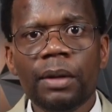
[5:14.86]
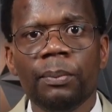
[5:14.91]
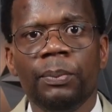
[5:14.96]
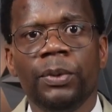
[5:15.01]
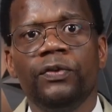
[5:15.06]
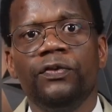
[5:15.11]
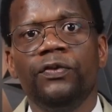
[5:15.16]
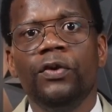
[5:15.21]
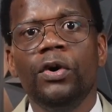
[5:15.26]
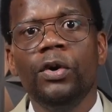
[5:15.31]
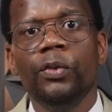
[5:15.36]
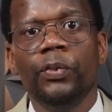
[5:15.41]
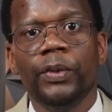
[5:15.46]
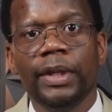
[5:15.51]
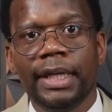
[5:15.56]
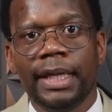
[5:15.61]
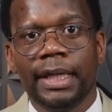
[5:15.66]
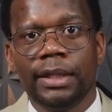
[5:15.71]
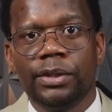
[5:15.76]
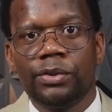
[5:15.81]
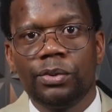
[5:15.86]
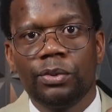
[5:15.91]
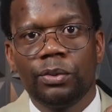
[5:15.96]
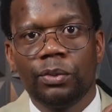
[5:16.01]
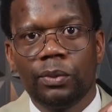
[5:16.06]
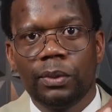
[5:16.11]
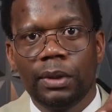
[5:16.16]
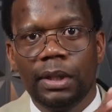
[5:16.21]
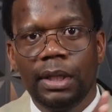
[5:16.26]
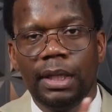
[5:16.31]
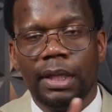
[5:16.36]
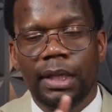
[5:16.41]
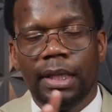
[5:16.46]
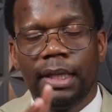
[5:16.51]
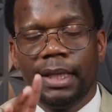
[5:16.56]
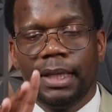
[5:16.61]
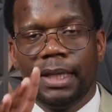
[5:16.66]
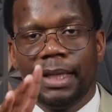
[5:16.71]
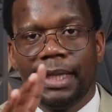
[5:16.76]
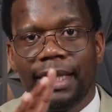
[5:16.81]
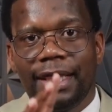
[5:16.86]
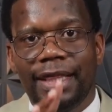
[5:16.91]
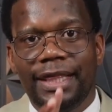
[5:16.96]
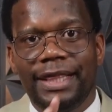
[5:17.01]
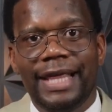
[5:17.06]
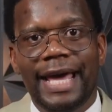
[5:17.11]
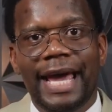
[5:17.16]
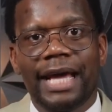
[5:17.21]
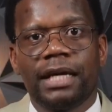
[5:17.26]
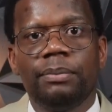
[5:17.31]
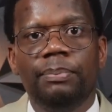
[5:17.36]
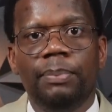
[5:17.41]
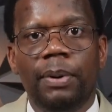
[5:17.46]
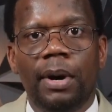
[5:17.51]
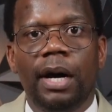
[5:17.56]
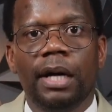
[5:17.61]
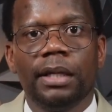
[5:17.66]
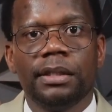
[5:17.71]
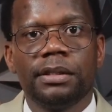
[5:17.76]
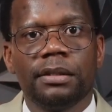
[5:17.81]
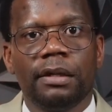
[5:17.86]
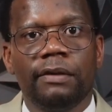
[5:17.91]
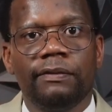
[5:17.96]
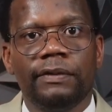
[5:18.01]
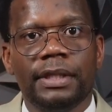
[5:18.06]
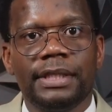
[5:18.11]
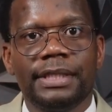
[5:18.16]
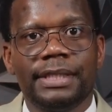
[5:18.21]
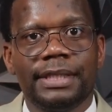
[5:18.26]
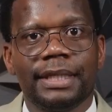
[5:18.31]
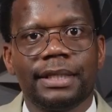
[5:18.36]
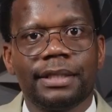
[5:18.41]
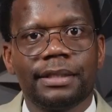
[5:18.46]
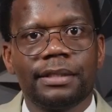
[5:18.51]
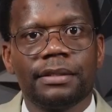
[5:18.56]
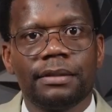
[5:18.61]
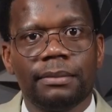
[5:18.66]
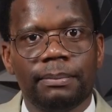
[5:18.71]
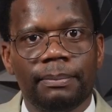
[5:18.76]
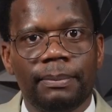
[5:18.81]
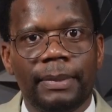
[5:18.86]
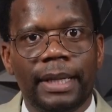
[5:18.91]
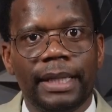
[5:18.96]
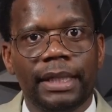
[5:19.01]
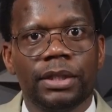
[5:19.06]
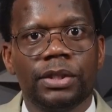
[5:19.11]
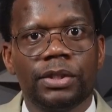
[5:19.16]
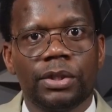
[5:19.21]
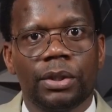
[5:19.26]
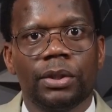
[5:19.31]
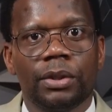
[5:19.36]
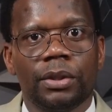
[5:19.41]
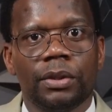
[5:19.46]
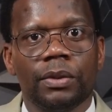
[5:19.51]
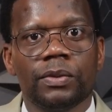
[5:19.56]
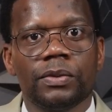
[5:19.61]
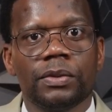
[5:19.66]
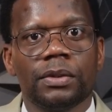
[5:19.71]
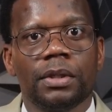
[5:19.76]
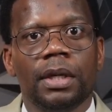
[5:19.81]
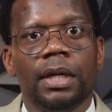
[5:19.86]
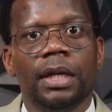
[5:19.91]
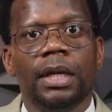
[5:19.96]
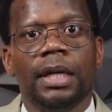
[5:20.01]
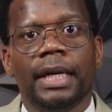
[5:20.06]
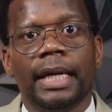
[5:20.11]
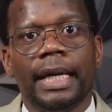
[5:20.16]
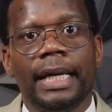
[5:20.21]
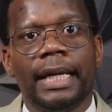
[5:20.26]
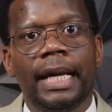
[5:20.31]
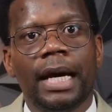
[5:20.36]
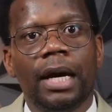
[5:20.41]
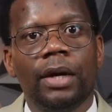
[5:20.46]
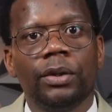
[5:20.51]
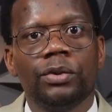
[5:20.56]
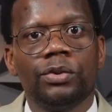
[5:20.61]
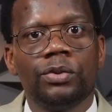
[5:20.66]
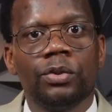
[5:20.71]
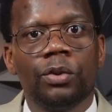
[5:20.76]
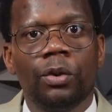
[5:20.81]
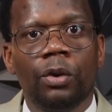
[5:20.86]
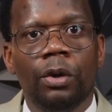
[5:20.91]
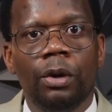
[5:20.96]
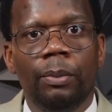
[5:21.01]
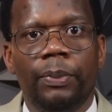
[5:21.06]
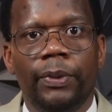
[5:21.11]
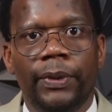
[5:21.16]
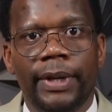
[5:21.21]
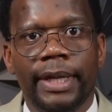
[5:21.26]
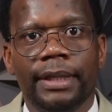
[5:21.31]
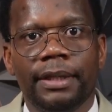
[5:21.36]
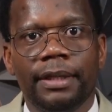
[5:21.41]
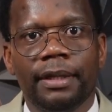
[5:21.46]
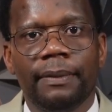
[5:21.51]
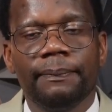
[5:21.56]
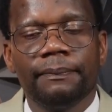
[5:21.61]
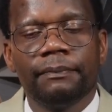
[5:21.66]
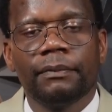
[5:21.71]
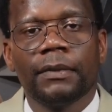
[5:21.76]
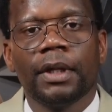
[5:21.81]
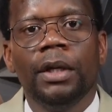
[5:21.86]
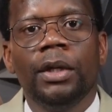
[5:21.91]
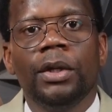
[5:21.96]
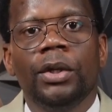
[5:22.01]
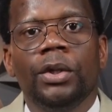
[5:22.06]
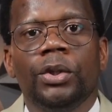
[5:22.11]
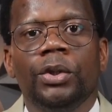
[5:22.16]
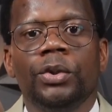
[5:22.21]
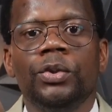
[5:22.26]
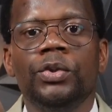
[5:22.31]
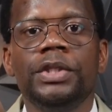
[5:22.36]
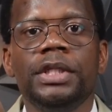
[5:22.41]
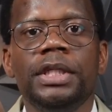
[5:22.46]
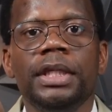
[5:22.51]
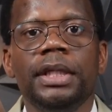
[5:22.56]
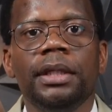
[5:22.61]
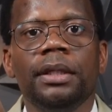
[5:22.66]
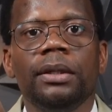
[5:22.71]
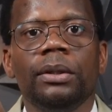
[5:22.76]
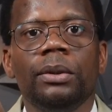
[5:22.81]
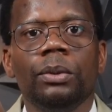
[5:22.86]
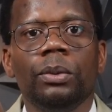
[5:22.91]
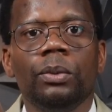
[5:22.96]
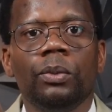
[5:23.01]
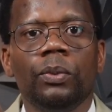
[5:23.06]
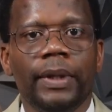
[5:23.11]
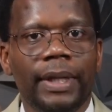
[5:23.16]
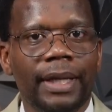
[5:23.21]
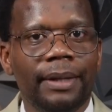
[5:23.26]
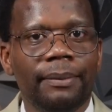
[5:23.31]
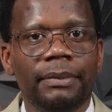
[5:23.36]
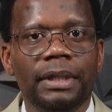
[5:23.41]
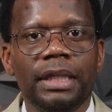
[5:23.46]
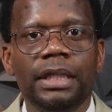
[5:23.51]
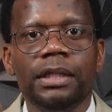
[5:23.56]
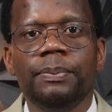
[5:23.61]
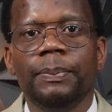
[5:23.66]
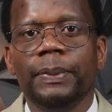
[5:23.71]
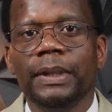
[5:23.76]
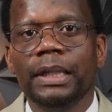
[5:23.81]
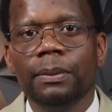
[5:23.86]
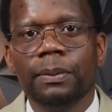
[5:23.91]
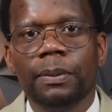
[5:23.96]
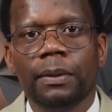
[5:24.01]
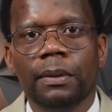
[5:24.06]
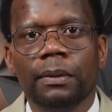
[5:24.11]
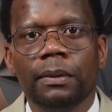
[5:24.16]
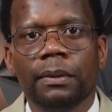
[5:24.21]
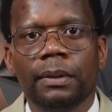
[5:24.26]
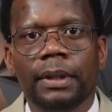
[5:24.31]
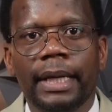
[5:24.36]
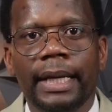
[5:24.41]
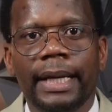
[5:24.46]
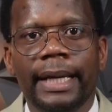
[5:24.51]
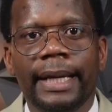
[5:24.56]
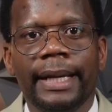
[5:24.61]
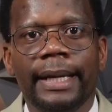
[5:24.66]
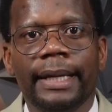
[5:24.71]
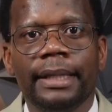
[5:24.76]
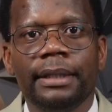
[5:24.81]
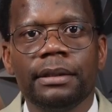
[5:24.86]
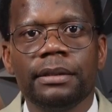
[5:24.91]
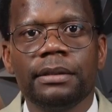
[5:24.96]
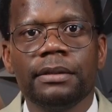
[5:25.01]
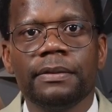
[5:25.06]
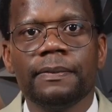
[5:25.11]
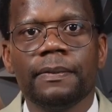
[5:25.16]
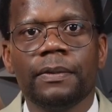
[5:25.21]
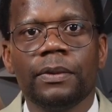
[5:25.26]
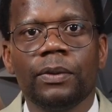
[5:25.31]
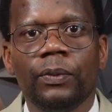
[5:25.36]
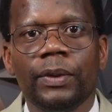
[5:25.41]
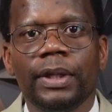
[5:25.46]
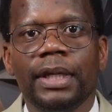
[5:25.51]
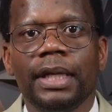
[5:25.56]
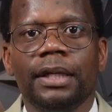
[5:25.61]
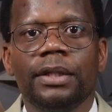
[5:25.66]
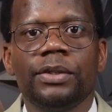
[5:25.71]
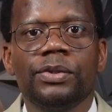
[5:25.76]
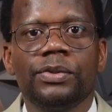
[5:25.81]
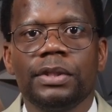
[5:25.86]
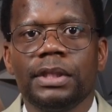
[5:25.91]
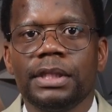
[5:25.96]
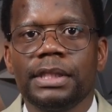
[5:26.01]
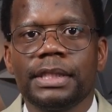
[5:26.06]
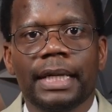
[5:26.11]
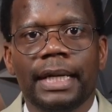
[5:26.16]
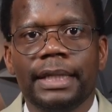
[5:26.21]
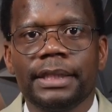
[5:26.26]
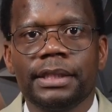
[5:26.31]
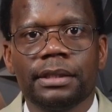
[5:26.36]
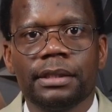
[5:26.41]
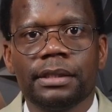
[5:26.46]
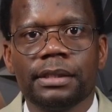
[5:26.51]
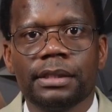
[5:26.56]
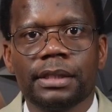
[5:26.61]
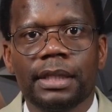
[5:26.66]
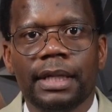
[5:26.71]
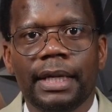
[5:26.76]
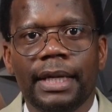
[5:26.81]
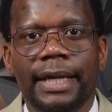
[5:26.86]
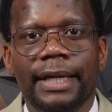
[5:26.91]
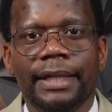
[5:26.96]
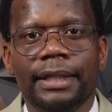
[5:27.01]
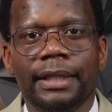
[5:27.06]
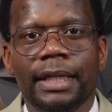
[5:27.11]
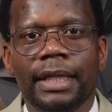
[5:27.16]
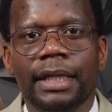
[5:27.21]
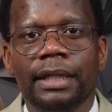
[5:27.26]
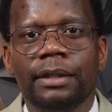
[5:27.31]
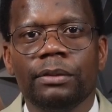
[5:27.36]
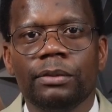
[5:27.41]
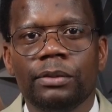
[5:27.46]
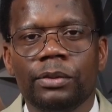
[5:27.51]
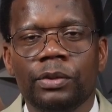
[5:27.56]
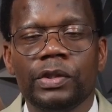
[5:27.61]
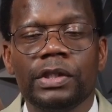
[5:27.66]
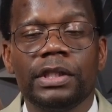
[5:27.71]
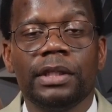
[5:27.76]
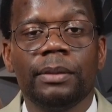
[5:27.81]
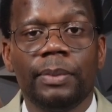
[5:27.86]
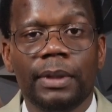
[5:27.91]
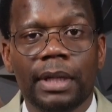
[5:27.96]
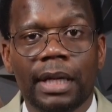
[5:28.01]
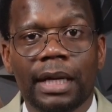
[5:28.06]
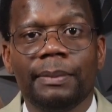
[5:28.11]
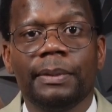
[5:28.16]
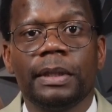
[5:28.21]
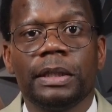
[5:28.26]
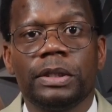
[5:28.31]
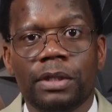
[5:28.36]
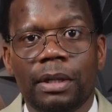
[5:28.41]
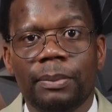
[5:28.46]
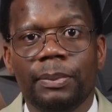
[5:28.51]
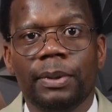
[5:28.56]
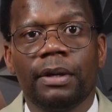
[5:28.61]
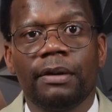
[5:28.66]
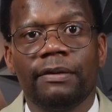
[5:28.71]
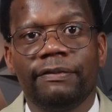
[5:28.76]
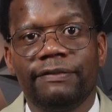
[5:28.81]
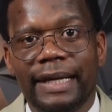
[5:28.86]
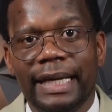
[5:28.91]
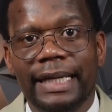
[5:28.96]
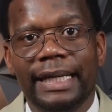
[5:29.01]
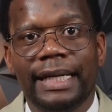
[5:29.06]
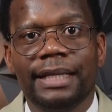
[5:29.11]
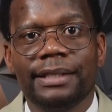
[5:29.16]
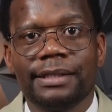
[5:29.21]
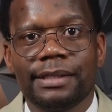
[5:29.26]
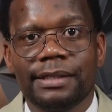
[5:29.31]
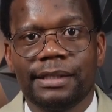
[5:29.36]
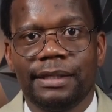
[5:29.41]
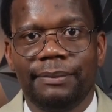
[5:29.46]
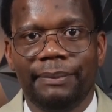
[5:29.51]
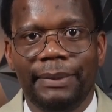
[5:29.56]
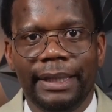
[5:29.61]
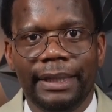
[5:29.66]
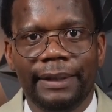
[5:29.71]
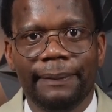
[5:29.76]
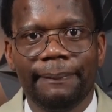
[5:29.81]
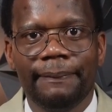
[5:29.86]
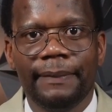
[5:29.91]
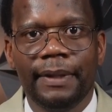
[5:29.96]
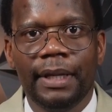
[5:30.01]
Before we get to that part of the 6 money circles and how to incorporate them, usually when I meet people and we get into discussions, and they usually bring up the topic of finances and money,